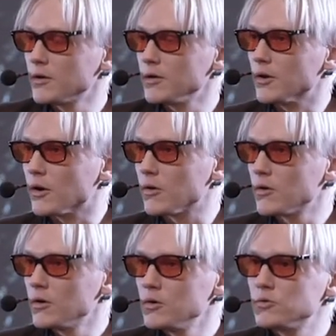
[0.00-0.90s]
you
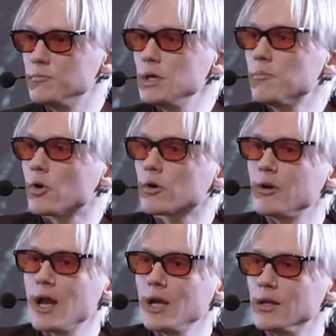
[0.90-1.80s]
know, to be more
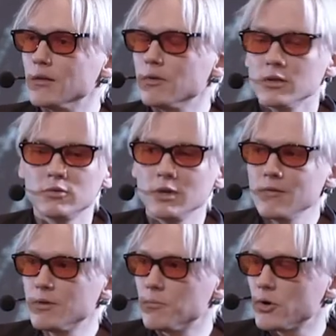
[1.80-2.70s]
creative, to
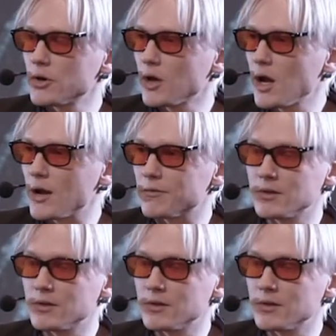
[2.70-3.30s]
live the modern life.